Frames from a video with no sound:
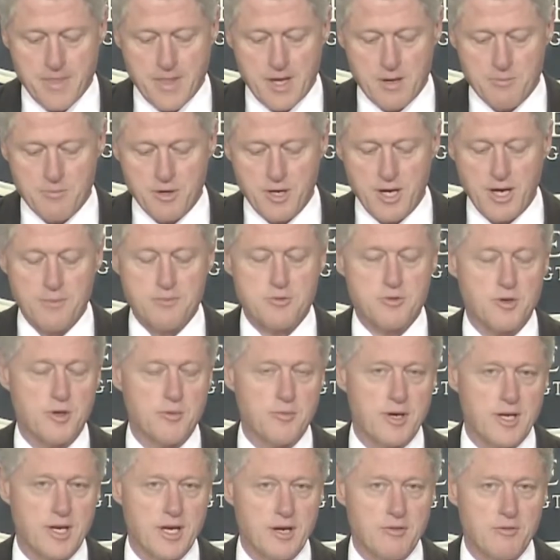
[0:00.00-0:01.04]
Perhaps we
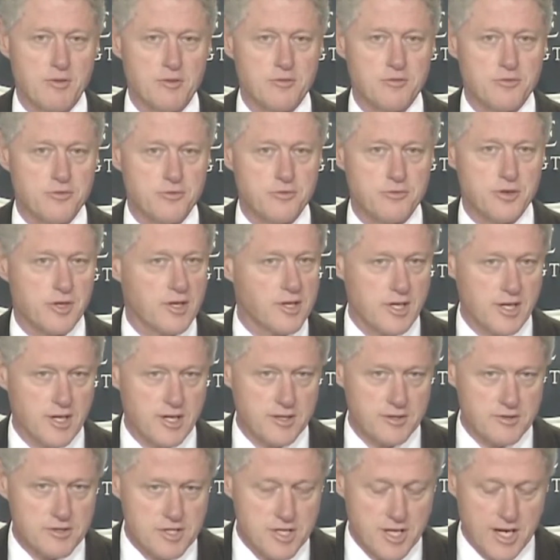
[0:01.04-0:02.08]
may never fully
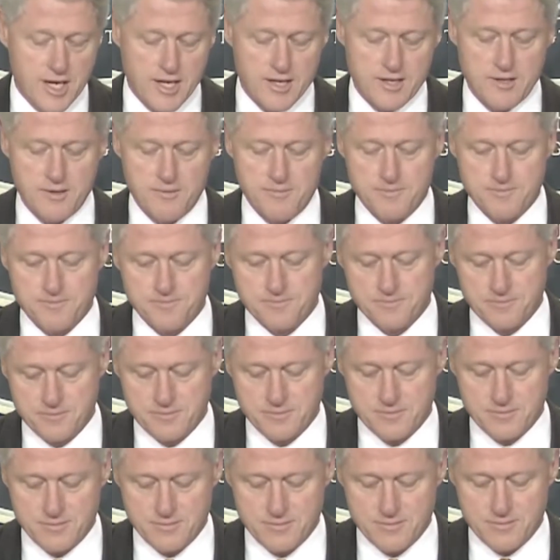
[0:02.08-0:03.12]
understand it.
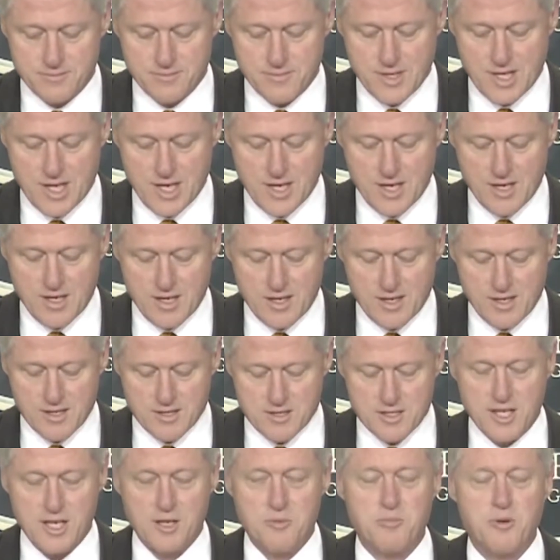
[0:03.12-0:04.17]

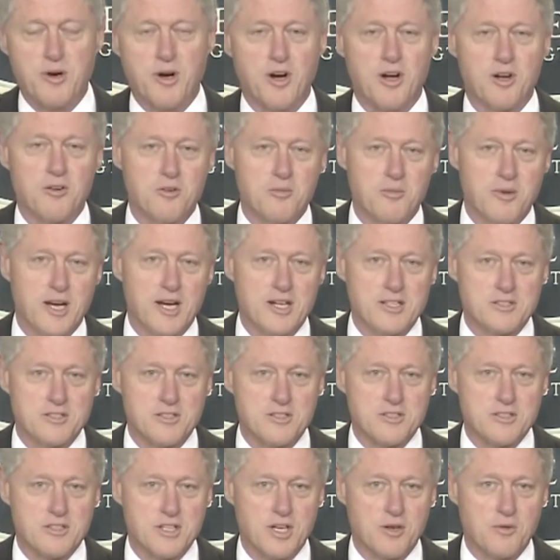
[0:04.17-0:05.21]
St. Paul reminds
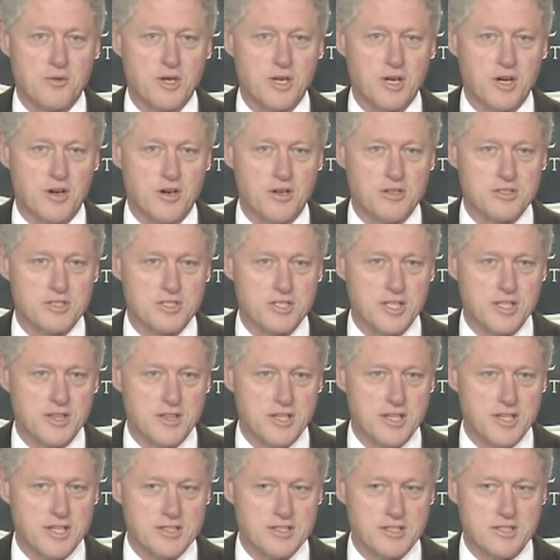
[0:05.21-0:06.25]
us that we all see
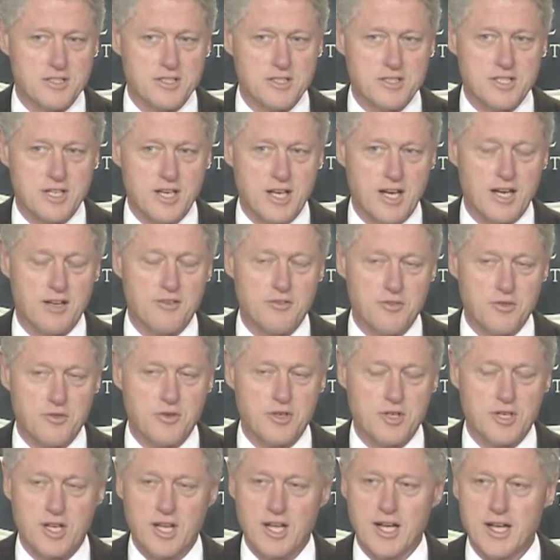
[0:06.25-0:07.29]
things in this life through
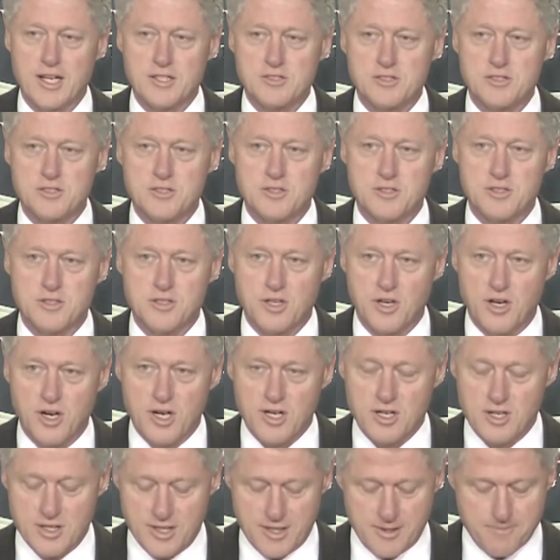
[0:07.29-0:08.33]
a glass
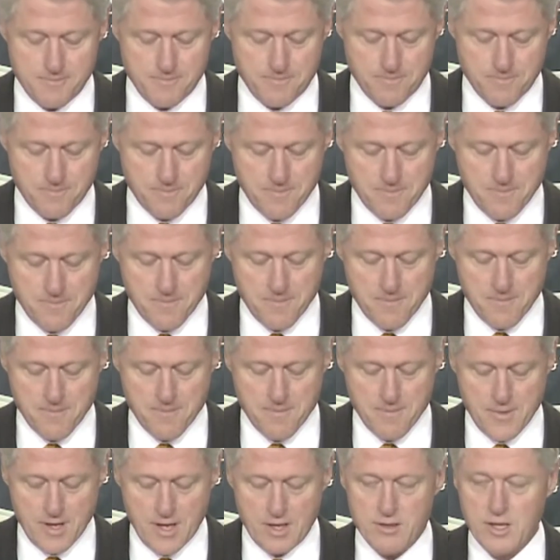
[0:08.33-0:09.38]
darkly,
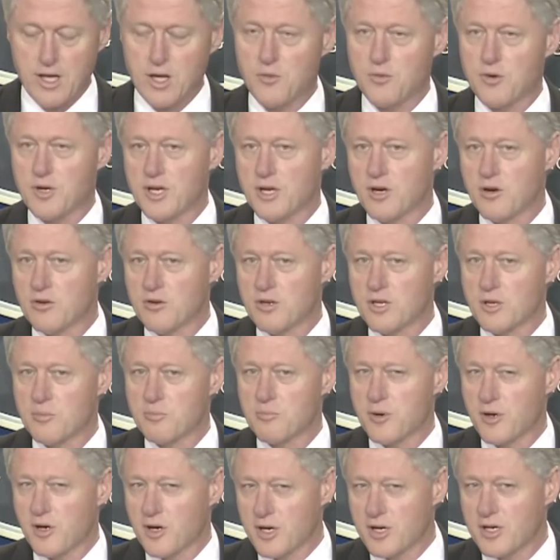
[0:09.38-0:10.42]
that we only
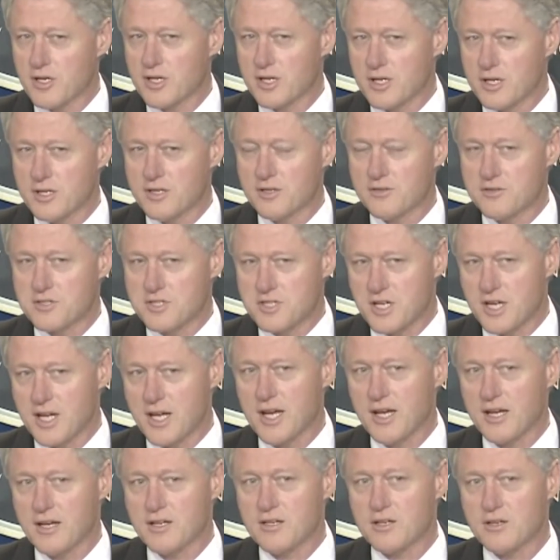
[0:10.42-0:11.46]
partly
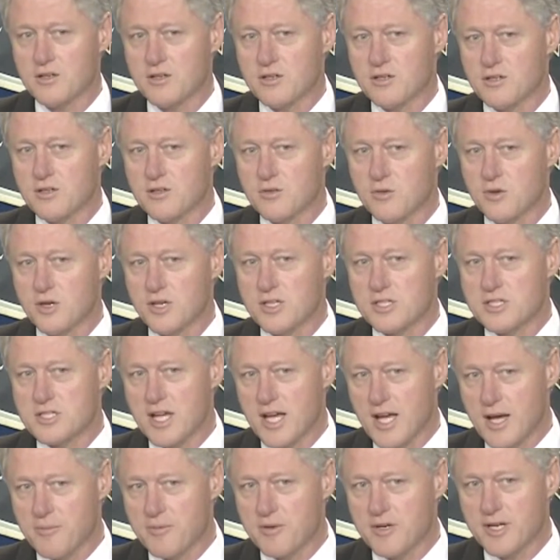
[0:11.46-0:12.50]
understand what is
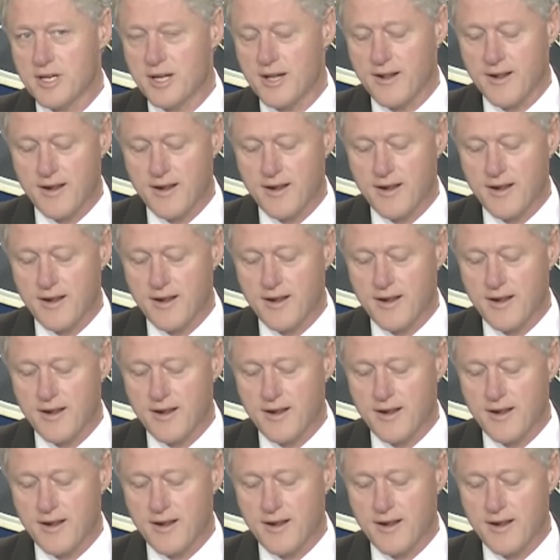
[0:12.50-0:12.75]
happening.